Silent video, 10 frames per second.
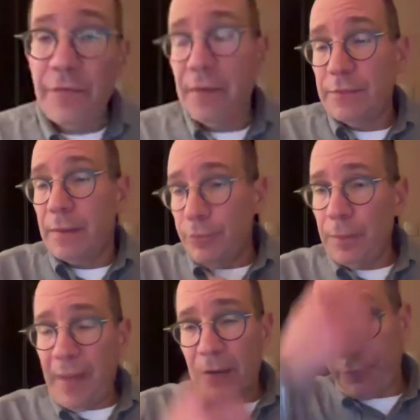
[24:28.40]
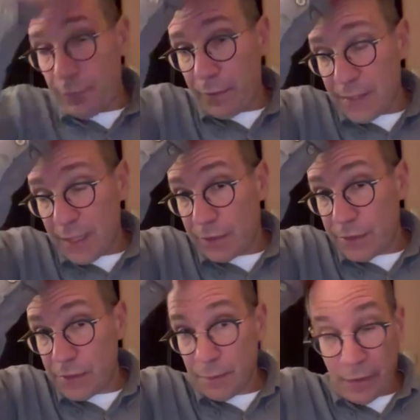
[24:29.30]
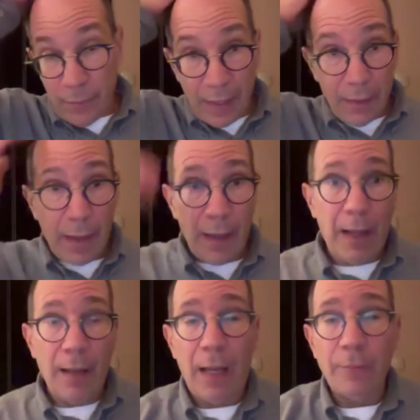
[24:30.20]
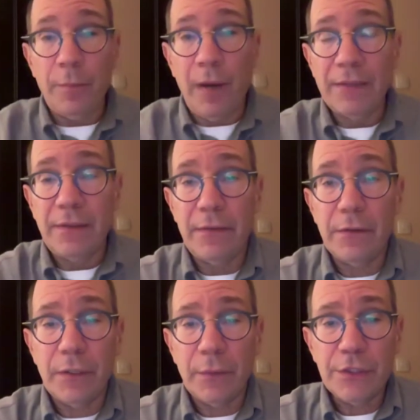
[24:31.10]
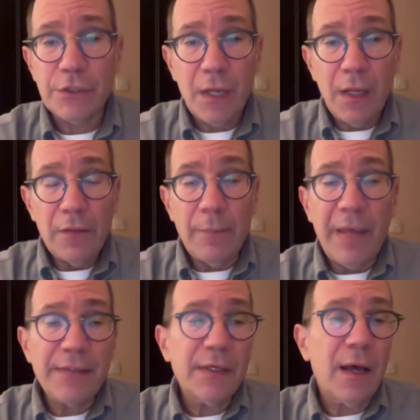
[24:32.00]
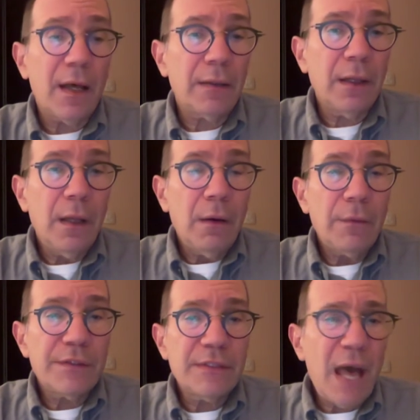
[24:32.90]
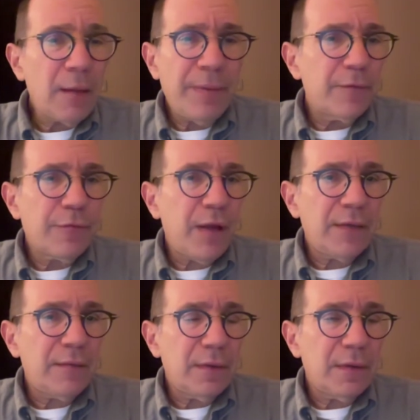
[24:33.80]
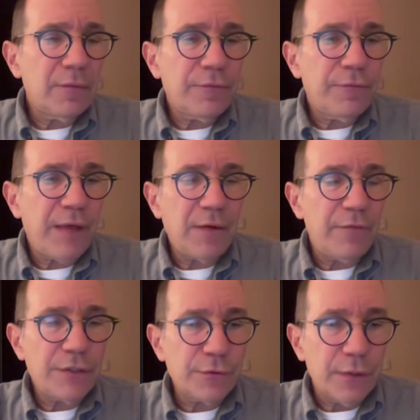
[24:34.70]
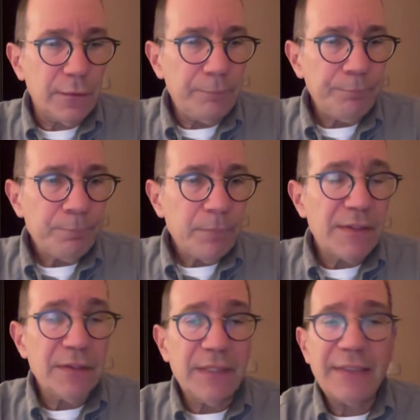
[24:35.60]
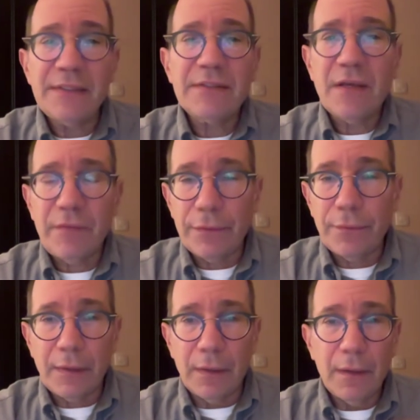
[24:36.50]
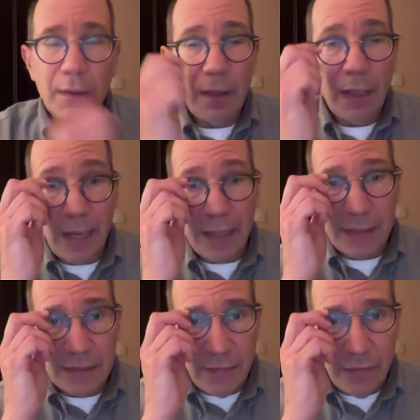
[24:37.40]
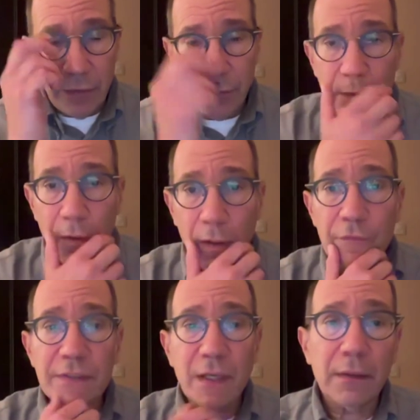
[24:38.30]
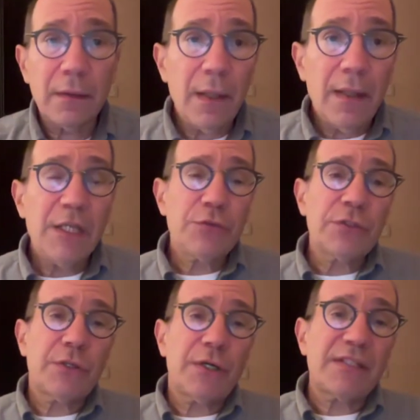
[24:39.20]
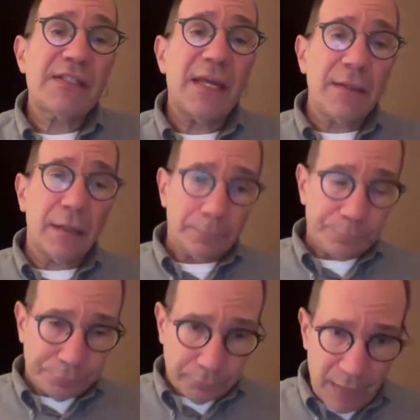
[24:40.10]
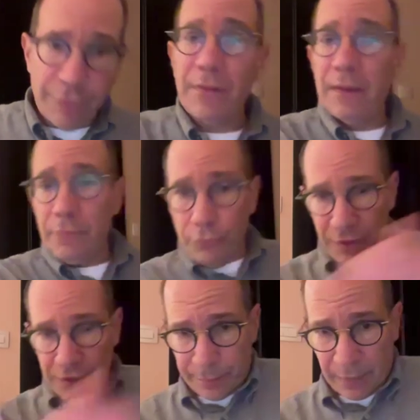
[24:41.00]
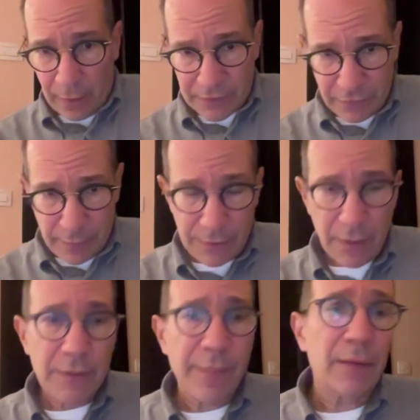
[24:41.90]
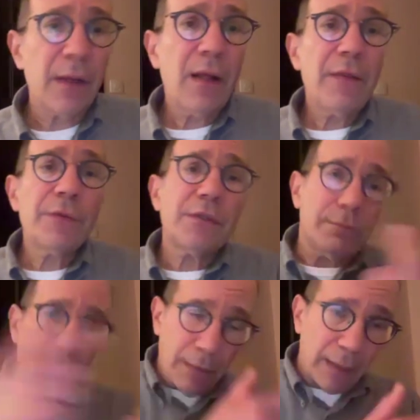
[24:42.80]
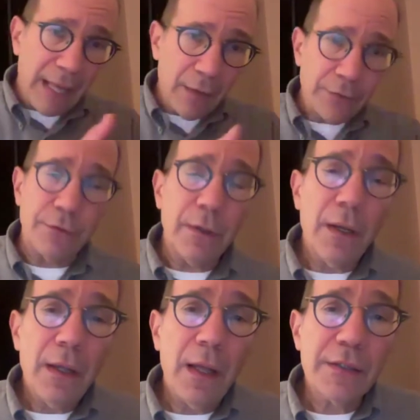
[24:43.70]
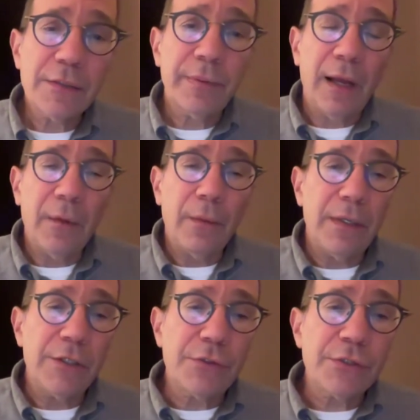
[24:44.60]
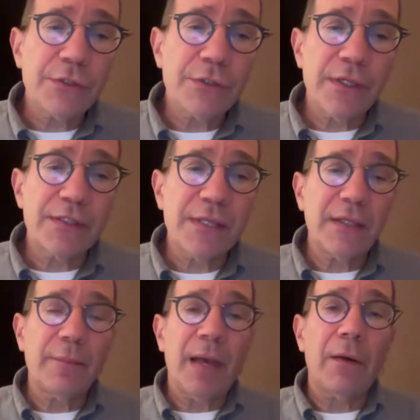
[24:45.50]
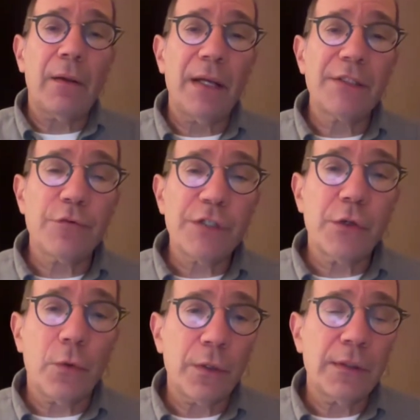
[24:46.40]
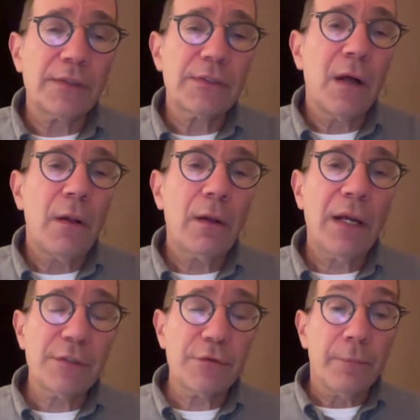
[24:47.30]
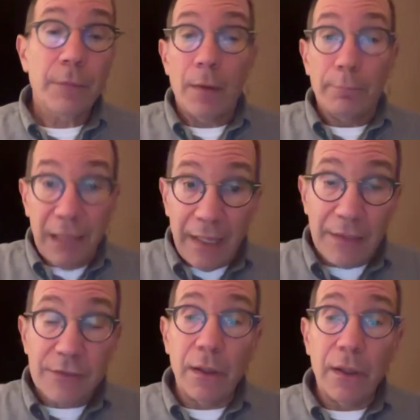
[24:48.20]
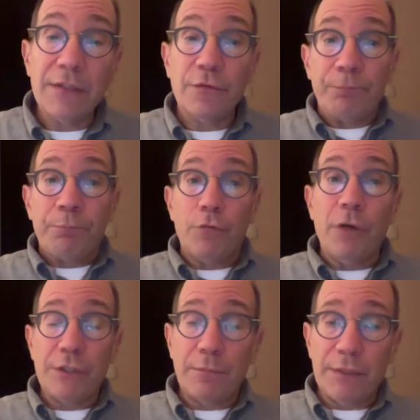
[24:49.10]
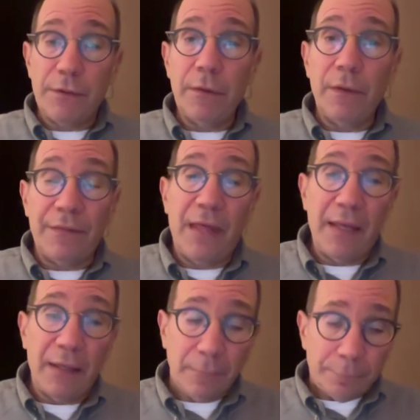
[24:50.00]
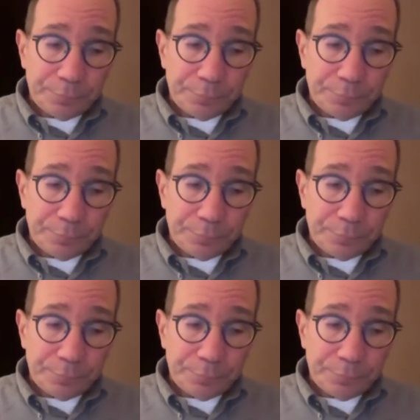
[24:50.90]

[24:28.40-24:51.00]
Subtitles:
has been brought back for intelligence. And by the way, I'm reminded of the degree to which the Pentagon was not a big fan of Israel until 1973. And in 1973, all of a sudden, Israel started sending, after the resupply, which everybody talks about, there was a counter supply where Israel started sending back all kinds of Russian ordnance, all kinds of planes, all kinds of Russian material that they had